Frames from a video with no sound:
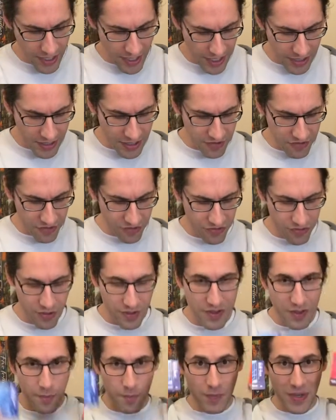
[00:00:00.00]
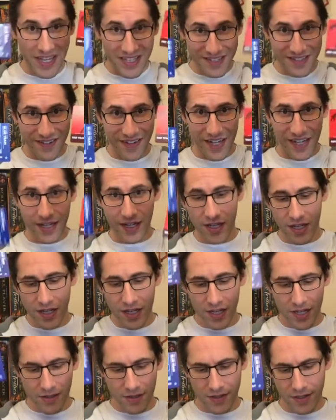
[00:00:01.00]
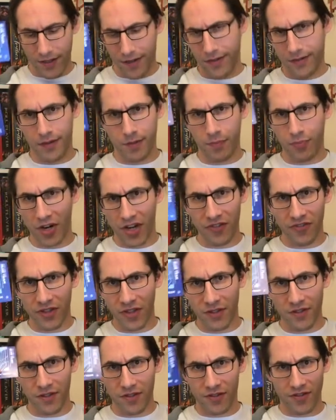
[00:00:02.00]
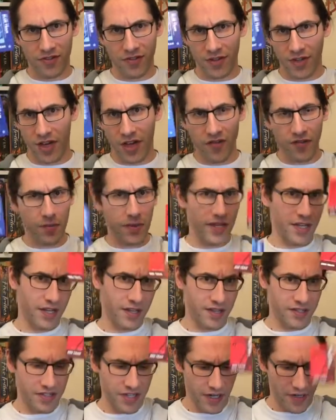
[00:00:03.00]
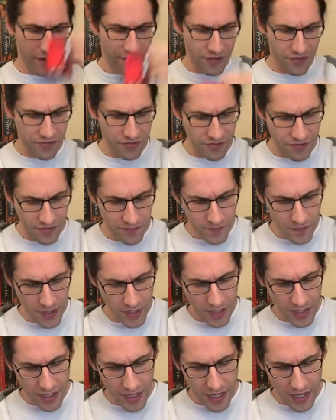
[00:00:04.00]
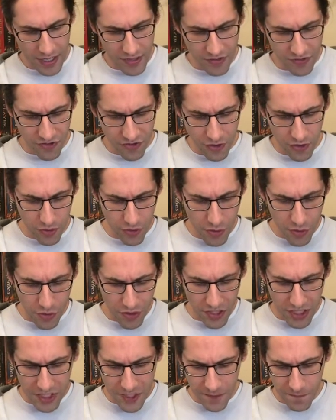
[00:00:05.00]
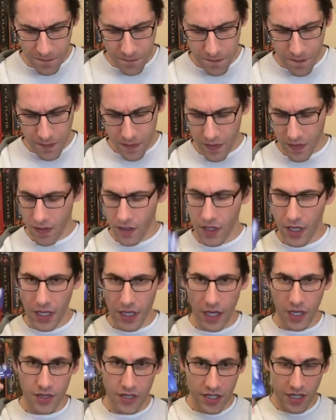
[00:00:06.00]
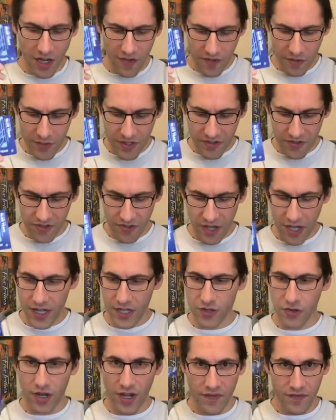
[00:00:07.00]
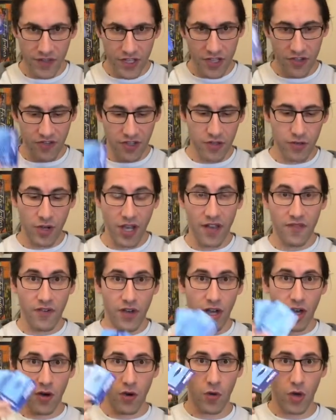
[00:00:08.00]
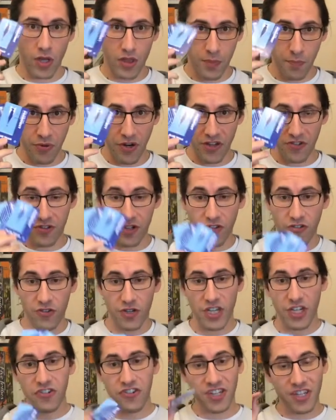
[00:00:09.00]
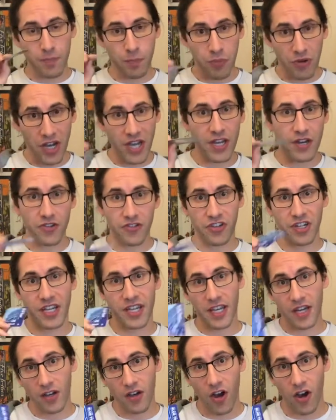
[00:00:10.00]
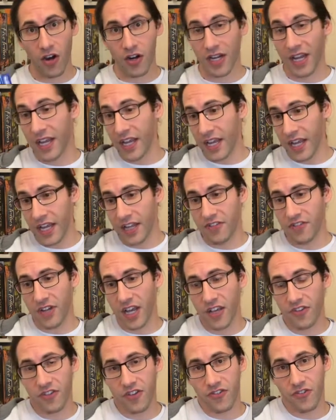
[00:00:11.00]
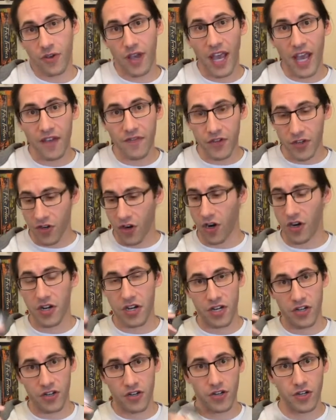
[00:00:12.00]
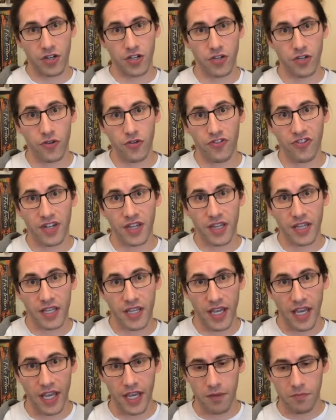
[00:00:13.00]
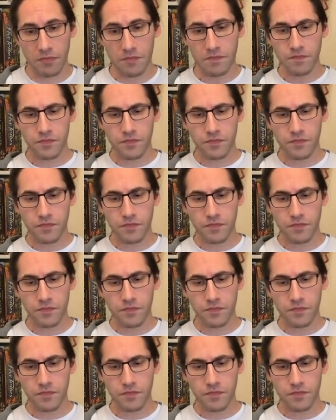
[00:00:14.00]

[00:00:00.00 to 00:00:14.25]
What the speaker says: and these are sort of the baseline. The president, the government, and the terrorists. And so on the government side, you have these, and you have the president. So each player is going to get a card. It's nice because you have your card and you're going to use it in the game,